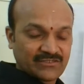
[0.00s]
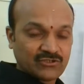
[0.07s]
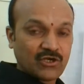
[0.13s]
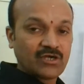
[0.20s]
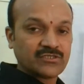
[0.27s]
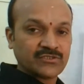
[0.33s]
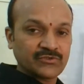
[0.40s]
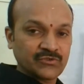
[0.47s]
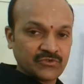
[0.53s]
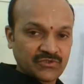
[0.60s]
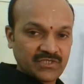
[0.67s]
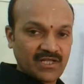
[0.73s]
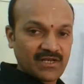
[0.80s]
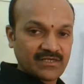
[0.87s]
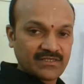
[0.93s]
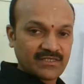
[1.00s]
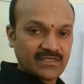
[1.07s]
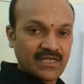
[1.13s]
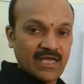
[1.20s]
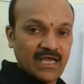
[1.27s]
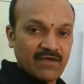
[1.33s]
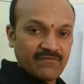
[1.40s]
charge neutrality.
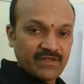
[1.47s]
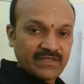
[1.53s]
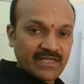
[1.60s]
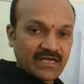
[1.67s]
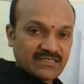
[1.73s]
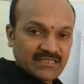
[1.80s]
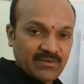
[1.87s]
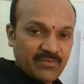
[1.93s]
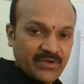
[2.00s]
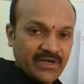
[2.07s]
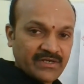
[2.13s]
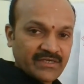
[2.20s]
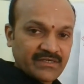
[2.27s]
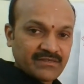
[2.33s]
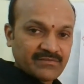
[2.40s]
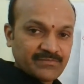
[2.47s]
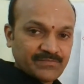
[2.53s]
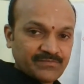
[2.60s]
When they are separated,